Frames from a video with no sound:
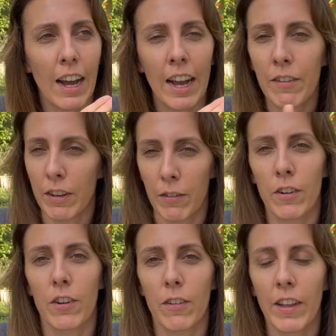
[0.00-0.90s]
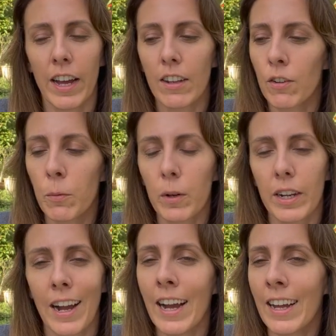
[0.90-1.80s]
I have never heard of that, don't
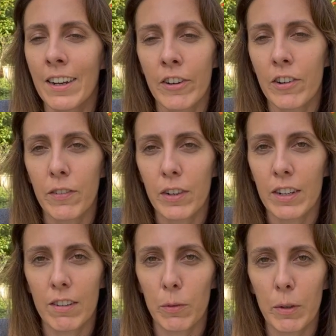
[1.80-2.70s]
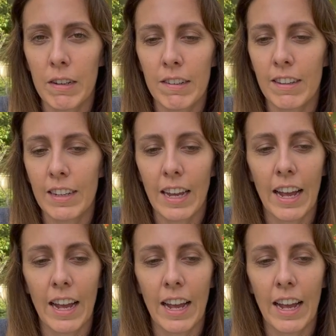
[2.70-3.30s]
worry, I hadn't heard of it until recently.